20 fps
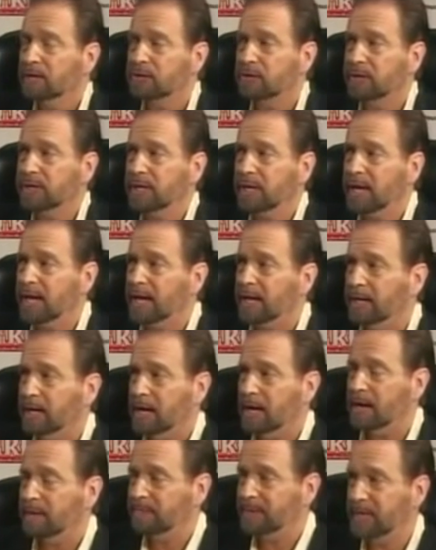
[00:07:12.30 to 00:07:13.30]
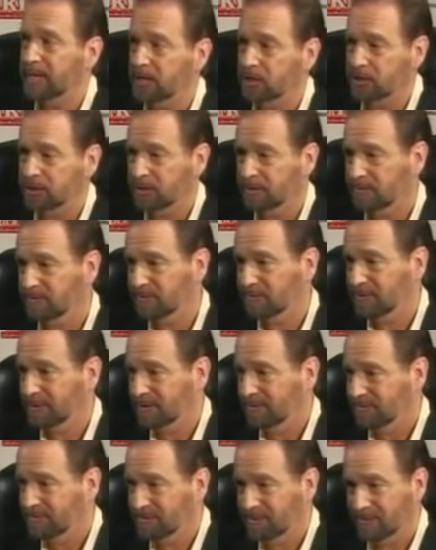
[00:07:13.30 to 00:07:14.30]
So he had a combination
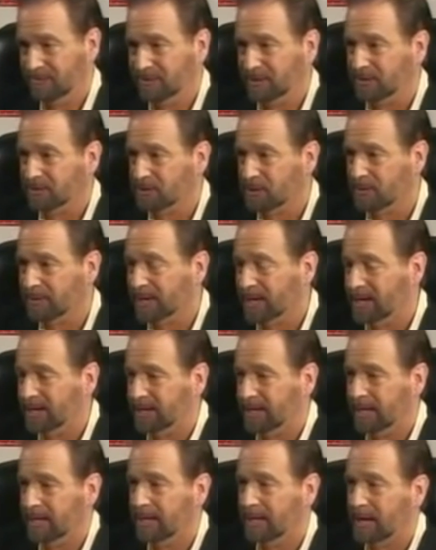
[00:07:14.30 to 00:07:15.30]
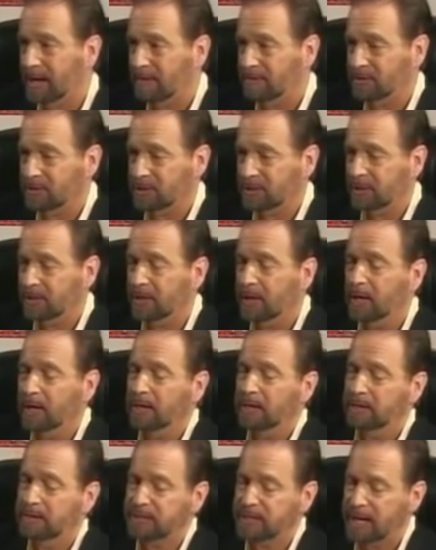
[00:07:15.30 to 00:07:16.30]
of things going on. He had obviously
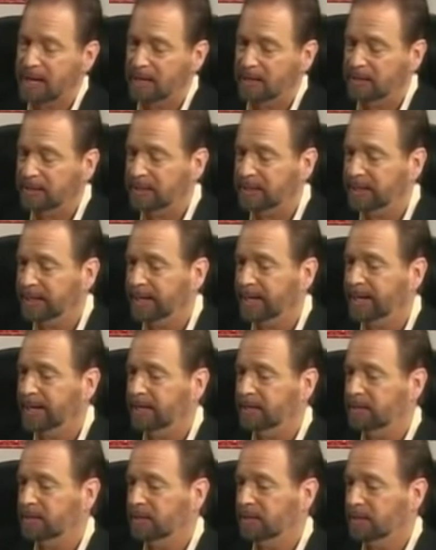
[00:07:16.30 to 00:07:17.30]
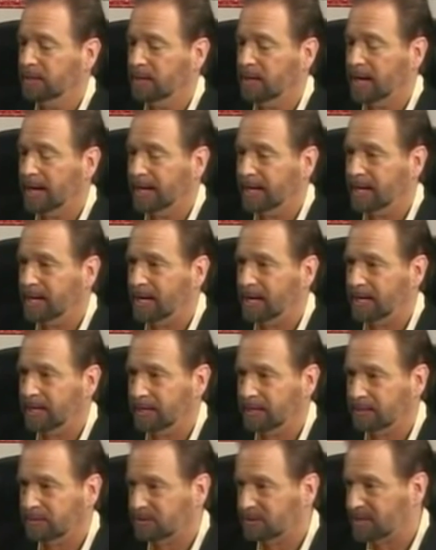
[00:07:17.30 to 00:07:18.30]
the talent. He had the
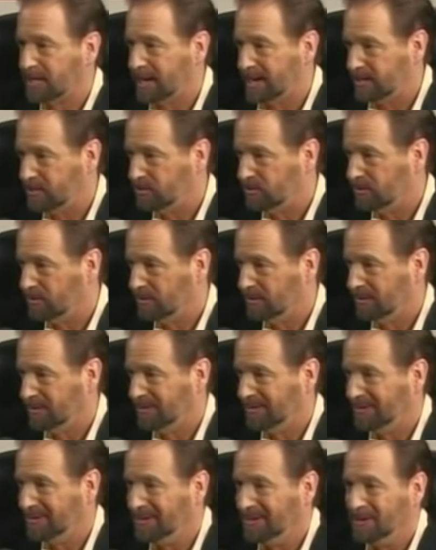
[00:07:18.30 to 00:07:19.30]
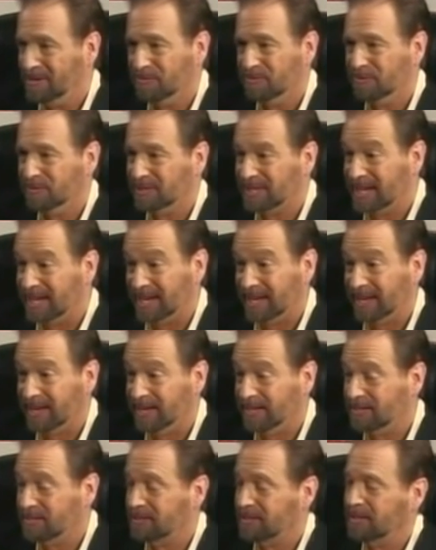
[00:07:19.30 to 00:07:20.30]
iconic stature for
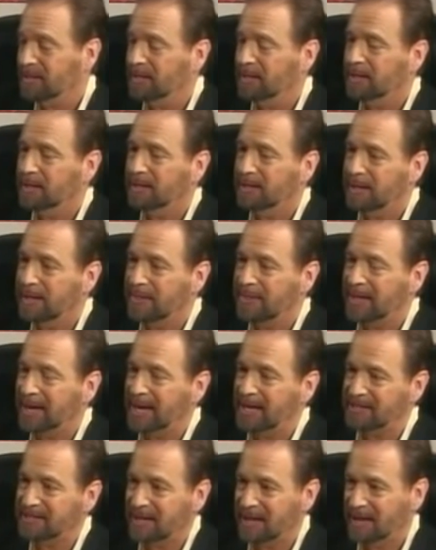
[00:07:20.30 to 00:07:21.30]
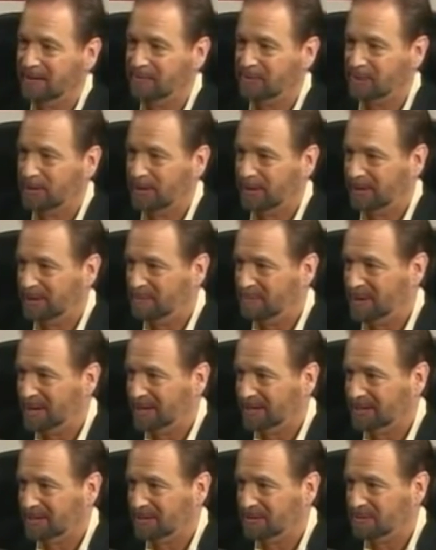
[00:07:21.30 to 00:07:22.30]
decades. And that has to have an
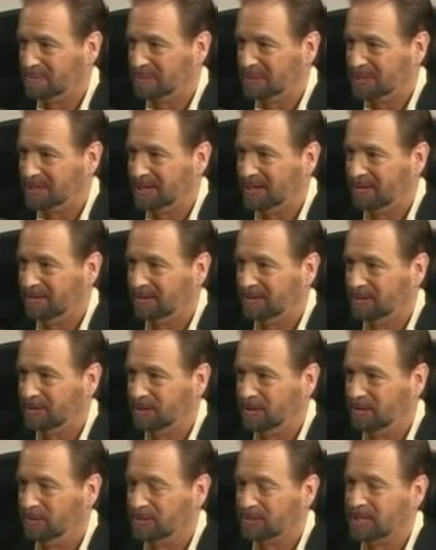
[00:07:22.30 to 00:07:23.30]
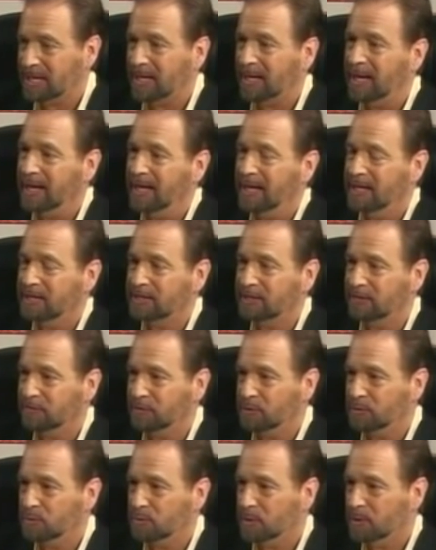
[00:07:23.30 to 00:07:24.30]
impact on your mentality, too. It's not as
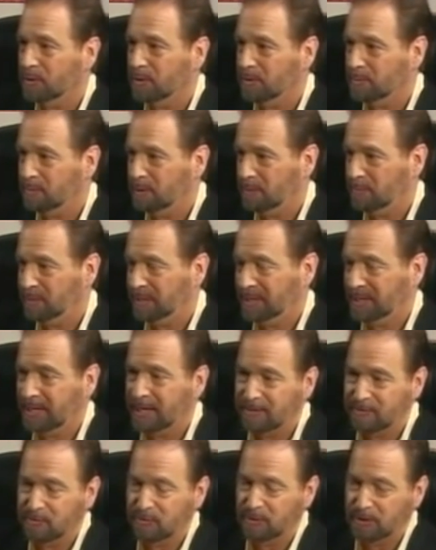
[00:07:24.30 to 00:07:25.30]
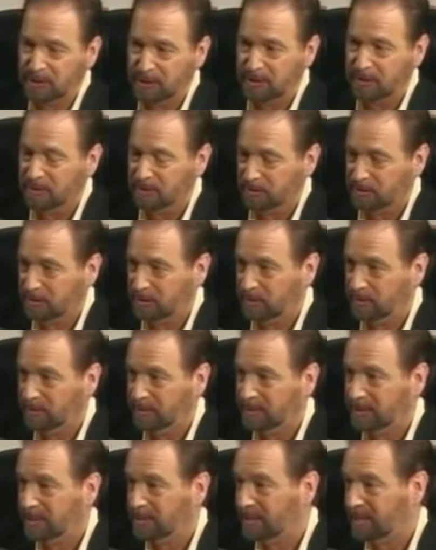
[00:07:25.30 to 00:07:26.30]
if you were a big name for a year or two
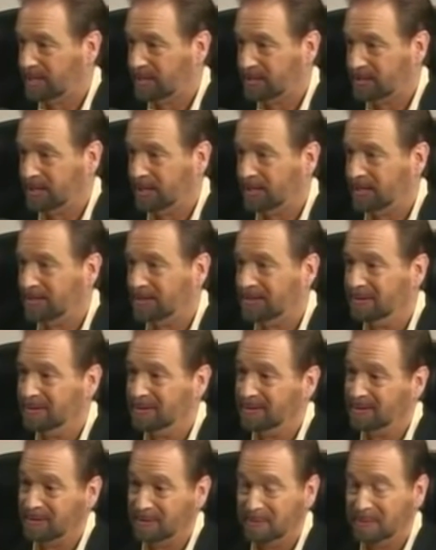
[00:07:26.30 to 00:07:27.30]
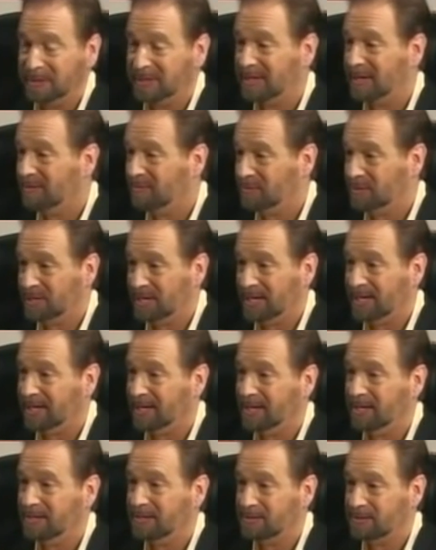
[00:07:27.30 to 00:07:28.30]
and then that's it. You're a big name for
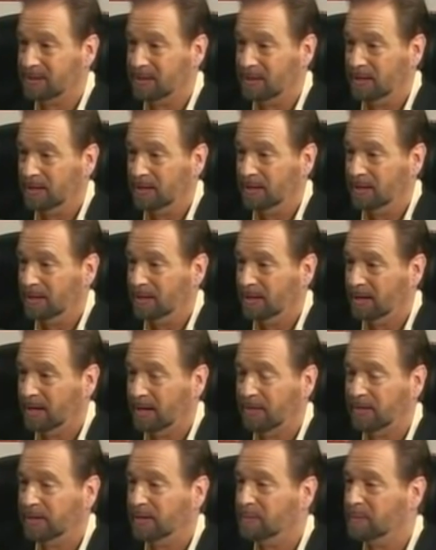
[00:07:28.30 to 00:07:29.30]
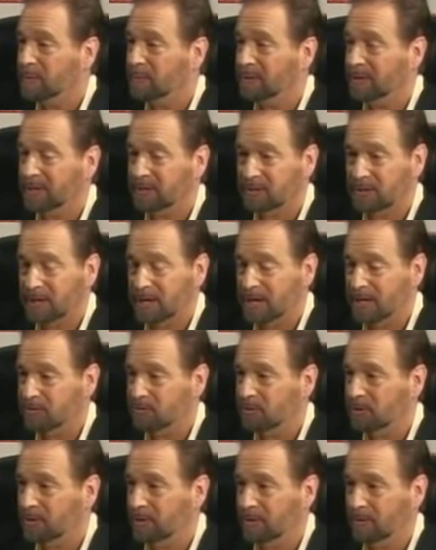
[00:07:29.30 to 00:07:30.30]
decades. I think of people like
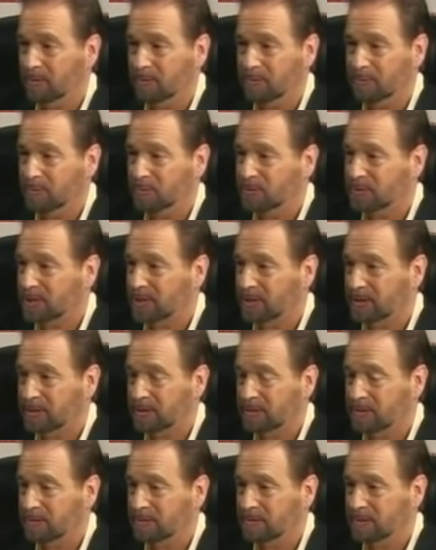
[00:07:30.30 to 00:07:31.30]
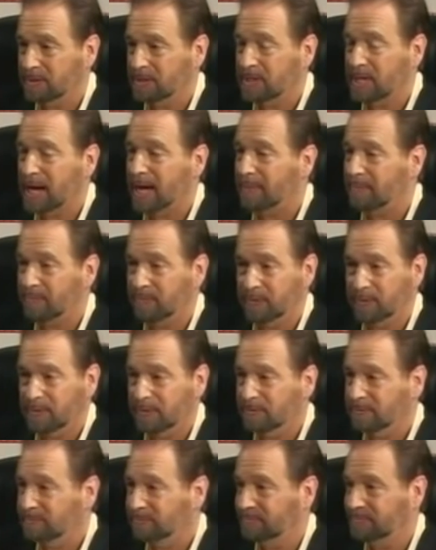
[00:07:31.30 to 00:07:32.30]
Sinatra that was on the top
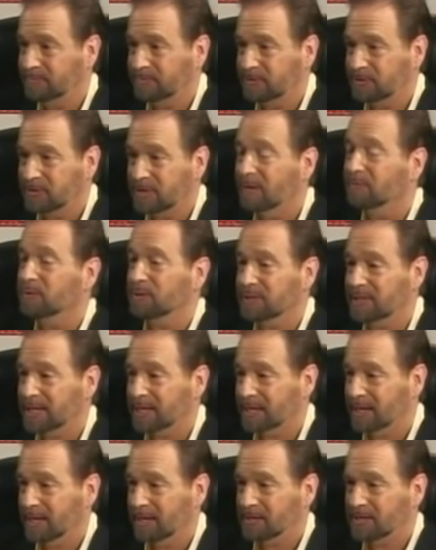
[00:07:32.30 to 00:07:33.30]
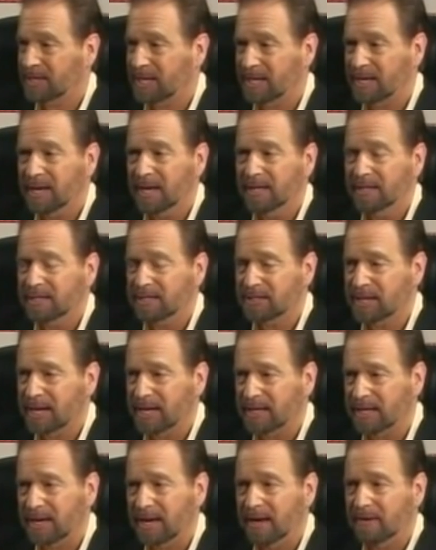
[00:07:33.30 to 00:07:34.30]
for several decades.
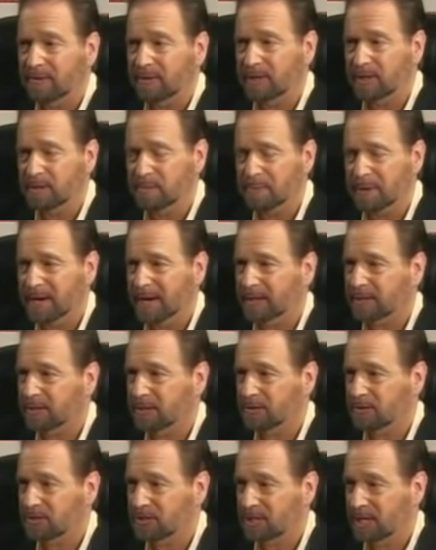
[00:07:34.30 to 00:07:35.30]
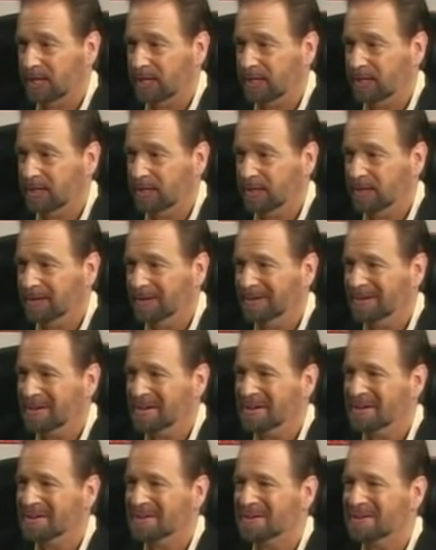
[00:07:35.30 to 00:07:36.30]
got to have an impact on your psyche
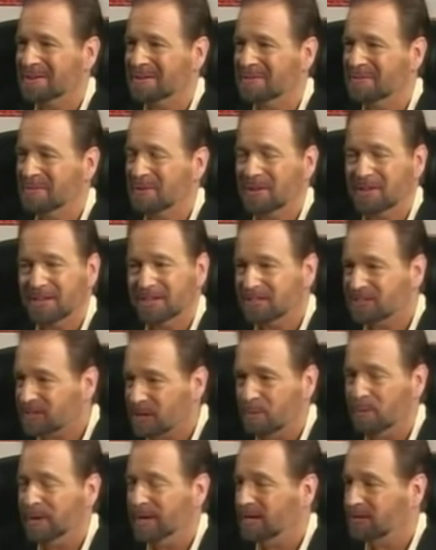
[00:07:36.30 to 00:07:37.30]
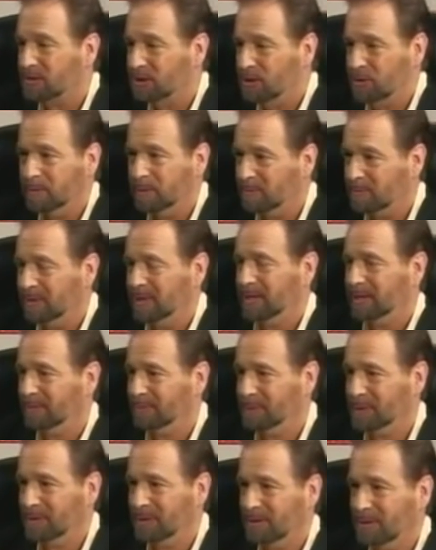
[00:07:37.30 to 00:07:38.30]
in some way as a human being.
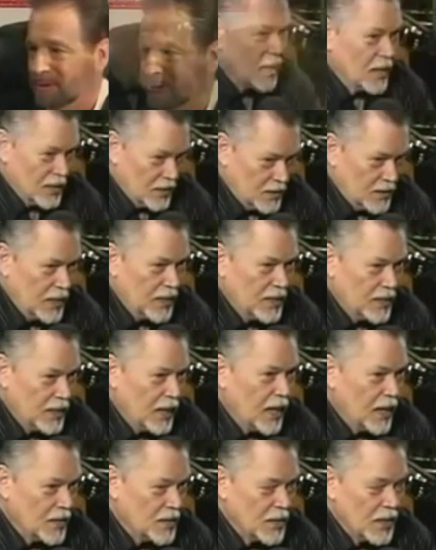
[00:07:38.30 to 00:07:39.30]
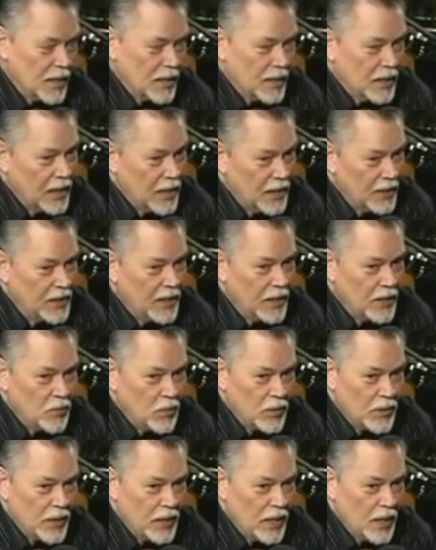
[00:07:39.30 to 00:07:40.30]
Because it does, and it did
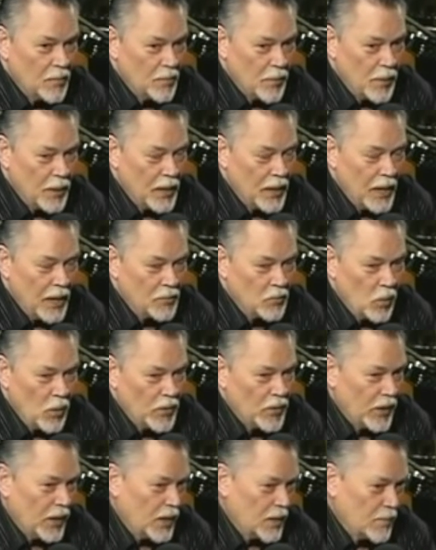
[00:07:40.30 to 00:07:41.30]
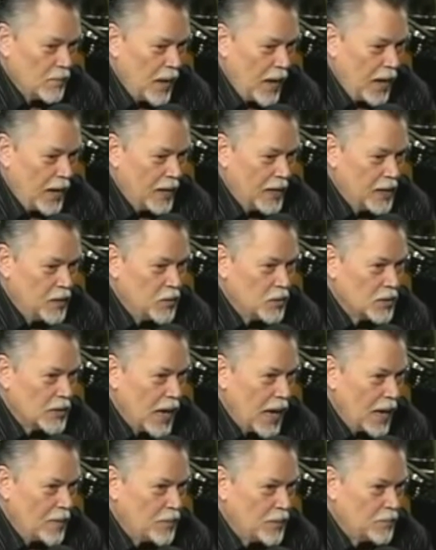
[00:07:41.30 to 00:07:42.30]
with him. But one thing about it, he was
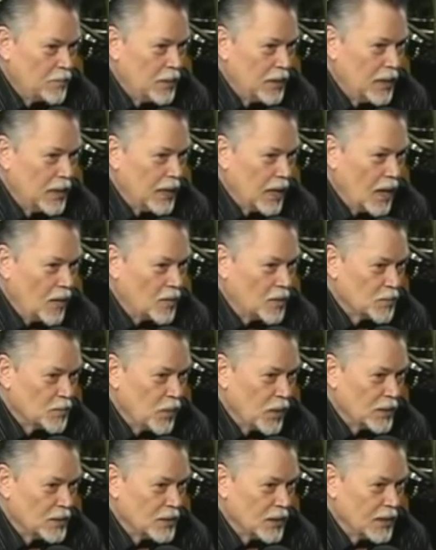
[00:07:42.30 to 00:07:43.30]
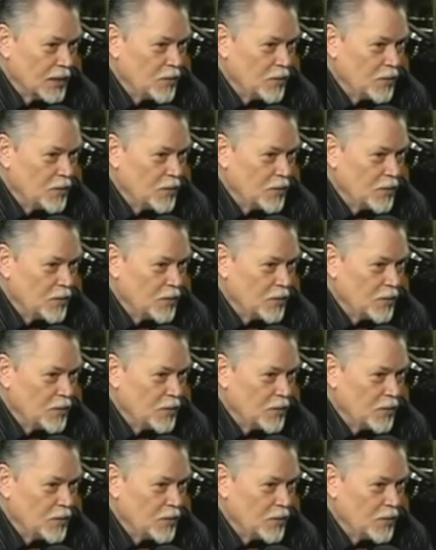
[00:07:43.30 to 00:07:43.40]
happy being Elvis Presley.